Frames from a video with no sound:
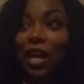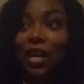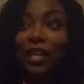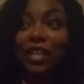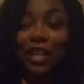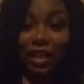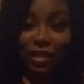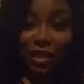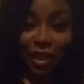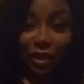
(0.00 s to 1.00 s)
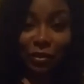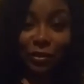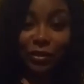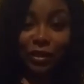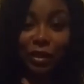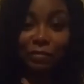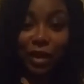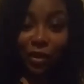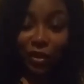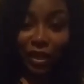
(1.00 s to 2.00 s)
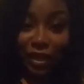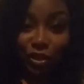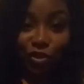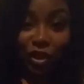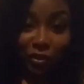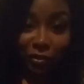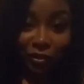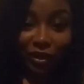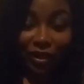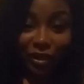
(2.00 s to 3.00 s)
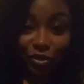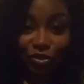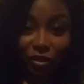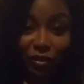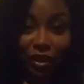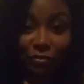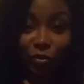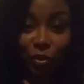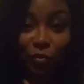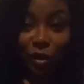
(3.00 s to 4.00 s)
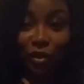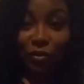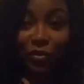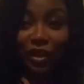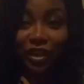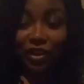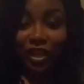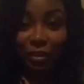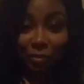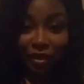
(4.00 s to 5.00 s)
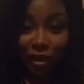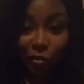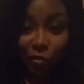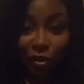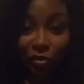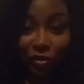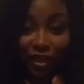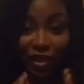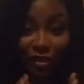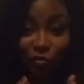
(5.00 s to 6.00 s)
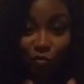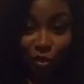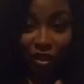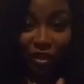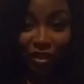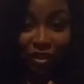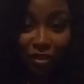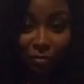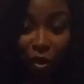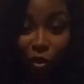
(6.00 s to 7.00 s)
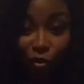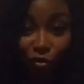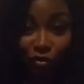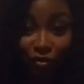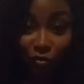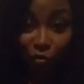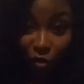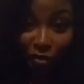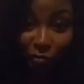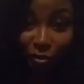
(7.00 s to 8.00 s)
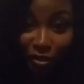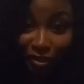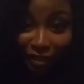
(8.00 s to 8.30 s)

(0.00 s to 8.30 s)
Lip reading: getting together, they're marrying each other, and they're generating more wealth, and they're keeping that wealth in this one small 1%.